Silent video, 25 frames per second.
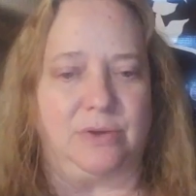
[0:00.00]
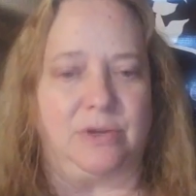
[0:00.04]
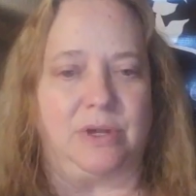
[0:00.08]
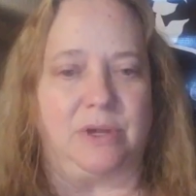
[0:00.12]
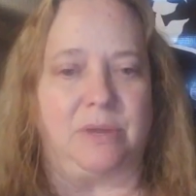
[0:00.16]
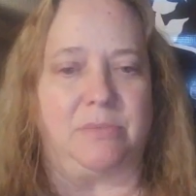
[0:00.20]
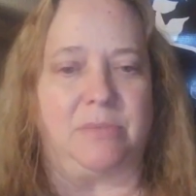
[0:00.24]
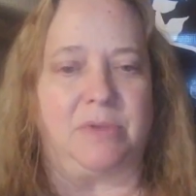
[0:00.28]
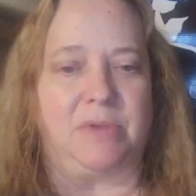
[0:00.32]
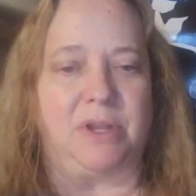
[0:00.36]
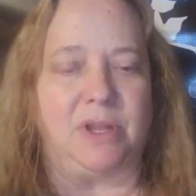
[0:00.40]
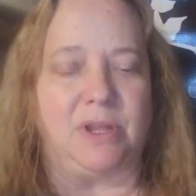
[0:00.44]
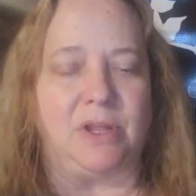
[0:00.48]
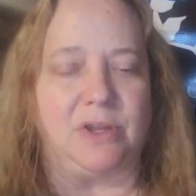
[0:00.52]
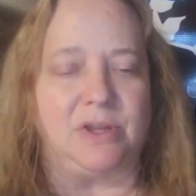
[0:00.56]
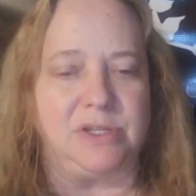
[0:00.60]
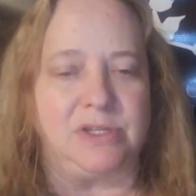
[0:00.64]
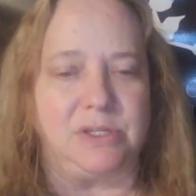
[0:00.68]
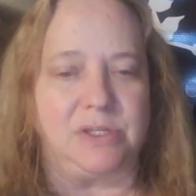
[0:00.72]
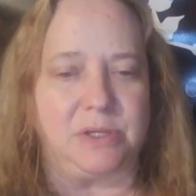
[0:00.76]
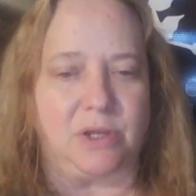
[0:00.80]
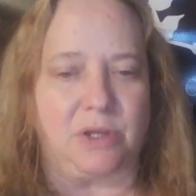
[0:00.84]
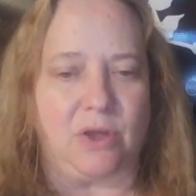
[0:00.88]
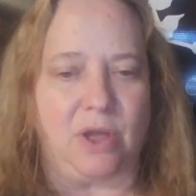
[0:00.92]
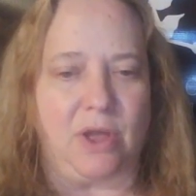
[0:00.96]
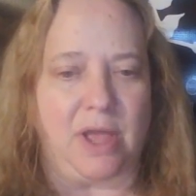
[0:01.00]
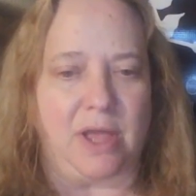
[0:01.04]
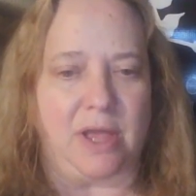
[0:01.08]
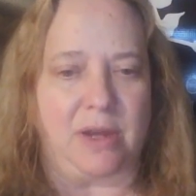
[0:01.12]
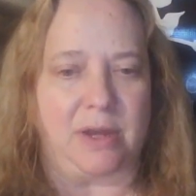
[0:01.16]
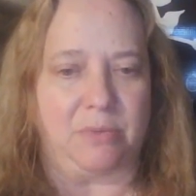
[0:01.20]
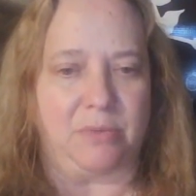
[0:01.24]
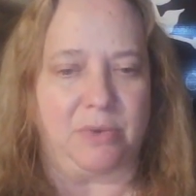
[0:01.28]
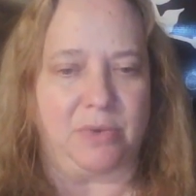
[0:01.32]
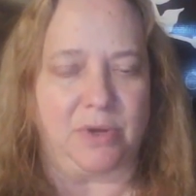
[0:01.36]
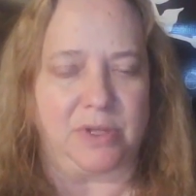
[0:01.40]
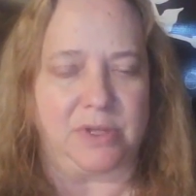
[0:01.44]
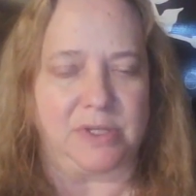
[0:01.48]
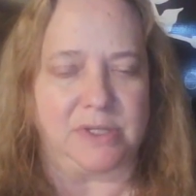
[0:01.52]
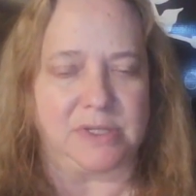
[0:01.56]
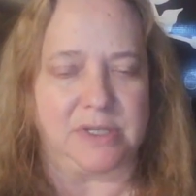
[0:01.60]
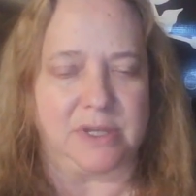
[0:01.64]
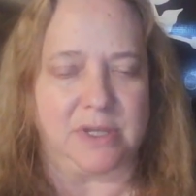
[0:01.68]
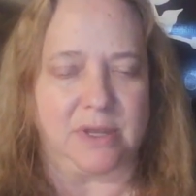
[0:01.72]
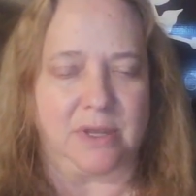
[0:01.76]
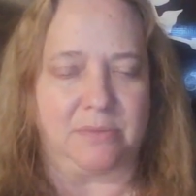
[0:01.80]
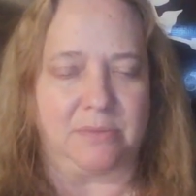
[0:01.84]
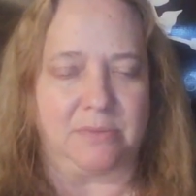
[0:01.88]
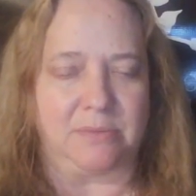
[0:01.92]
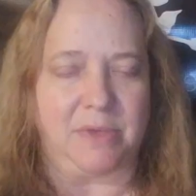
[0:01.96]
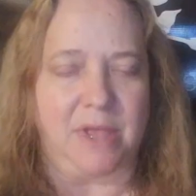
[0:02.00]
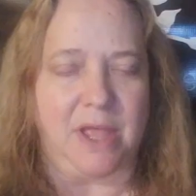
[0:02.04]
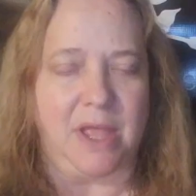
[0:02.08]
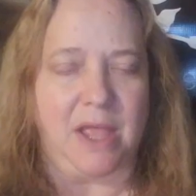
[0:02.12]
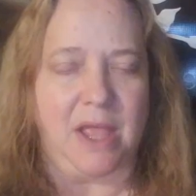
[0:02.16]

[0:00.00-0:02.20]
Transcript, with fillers: And I'm going to just go ahead and put some